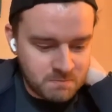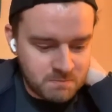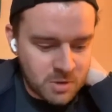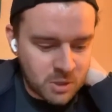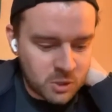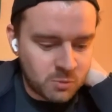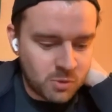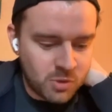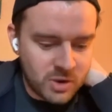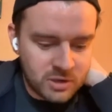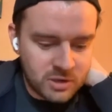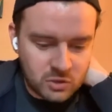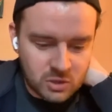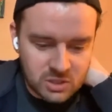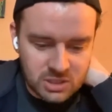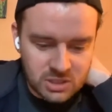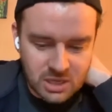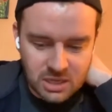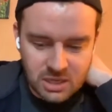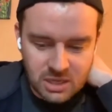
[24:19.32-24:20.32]
much more
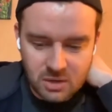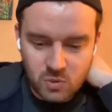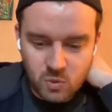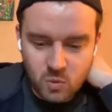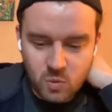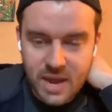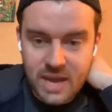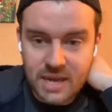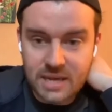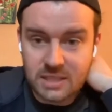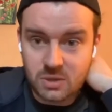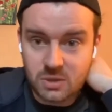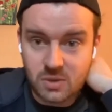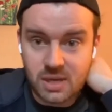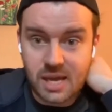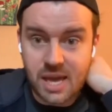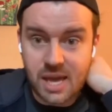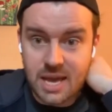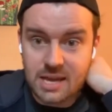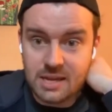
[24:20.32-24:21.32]
interesting way to
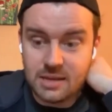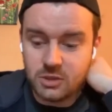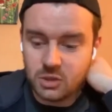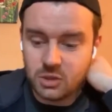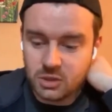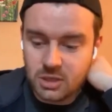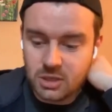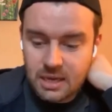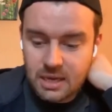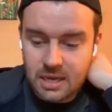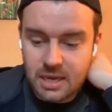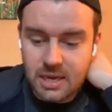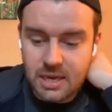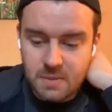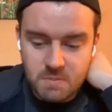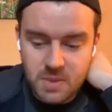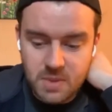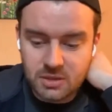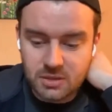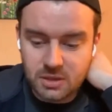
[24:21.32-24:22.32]
engage
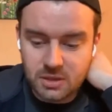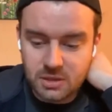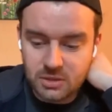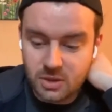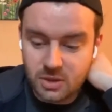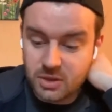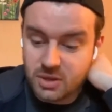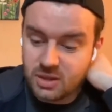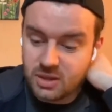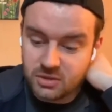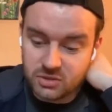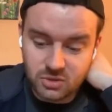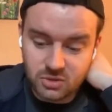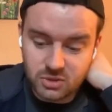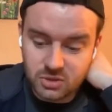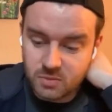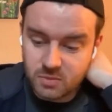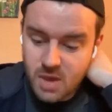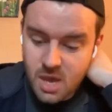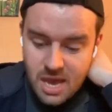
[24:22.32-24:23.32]
in business. So I think that's
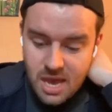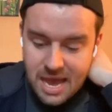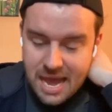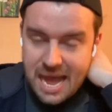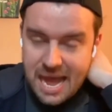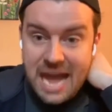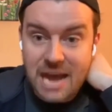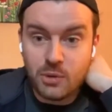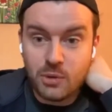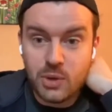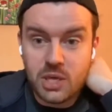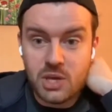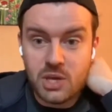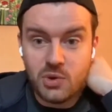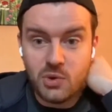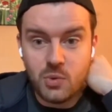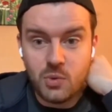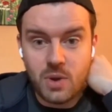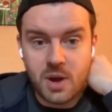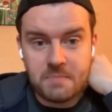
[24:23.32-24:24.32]
awesome. How are
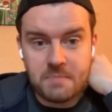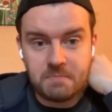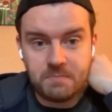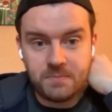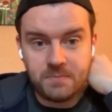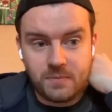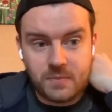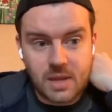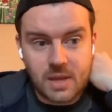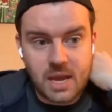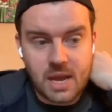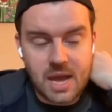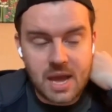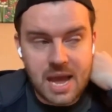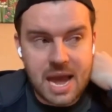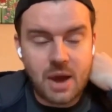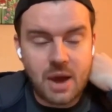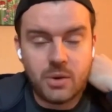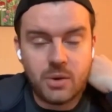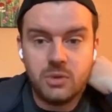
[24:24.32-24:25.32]

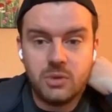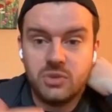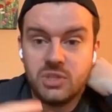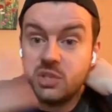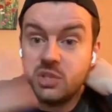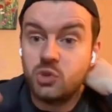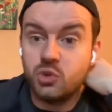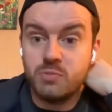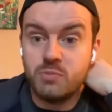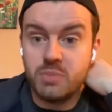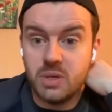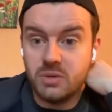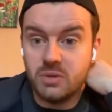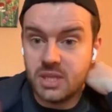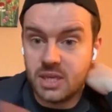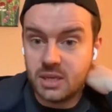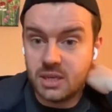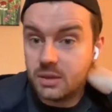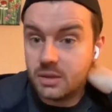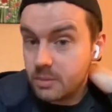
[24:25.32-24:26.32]
you
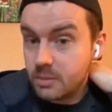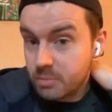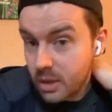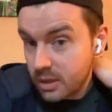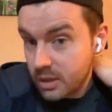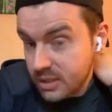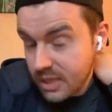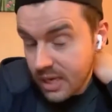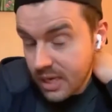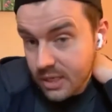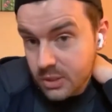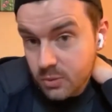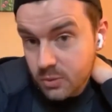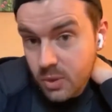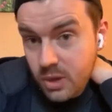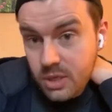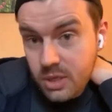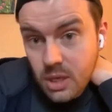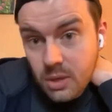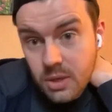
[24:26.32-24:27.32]
distributing the podcast?
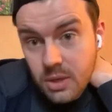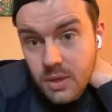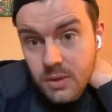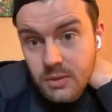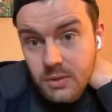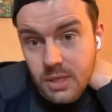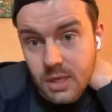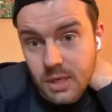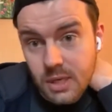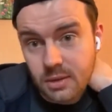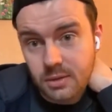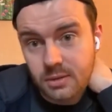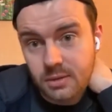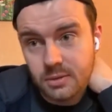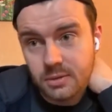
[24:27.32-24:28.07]
What are you using?